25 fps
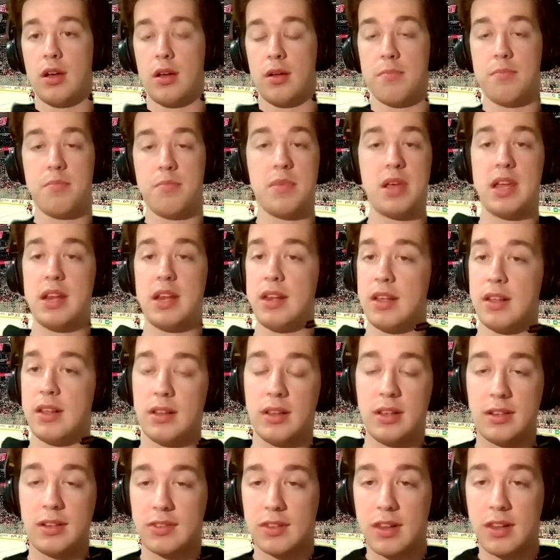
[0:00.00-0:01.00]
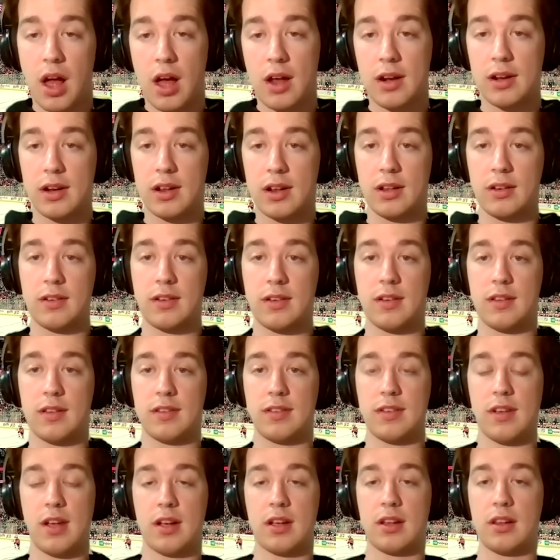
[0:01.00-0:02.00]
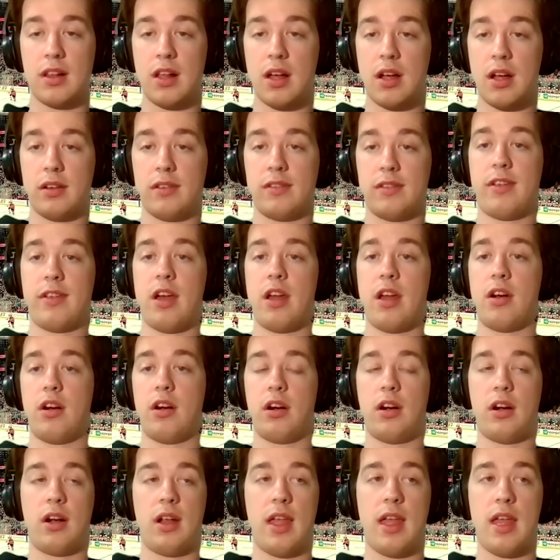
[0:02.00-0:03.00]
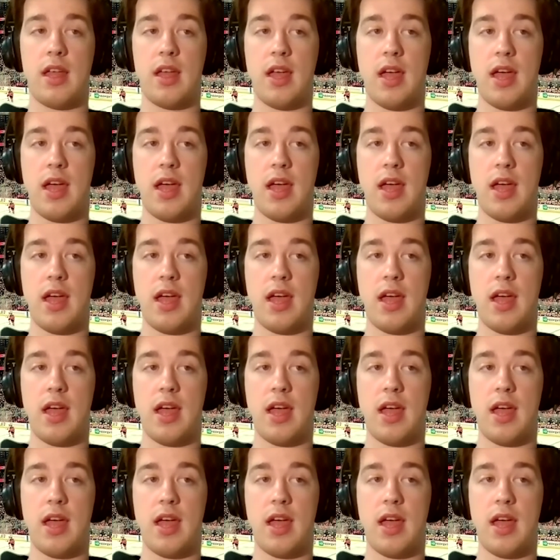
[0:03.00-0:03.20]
immediately slotted into the second line center,